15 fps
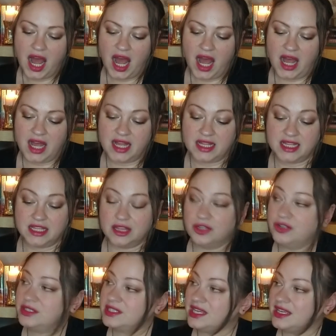Uh, it
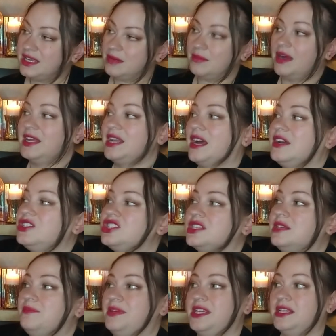looks like it might
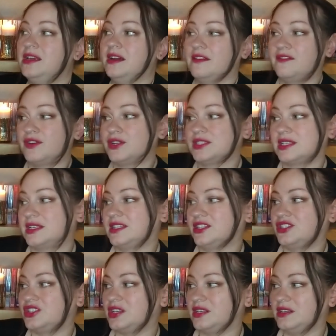actually be a first
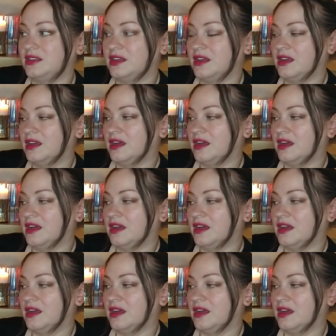edition.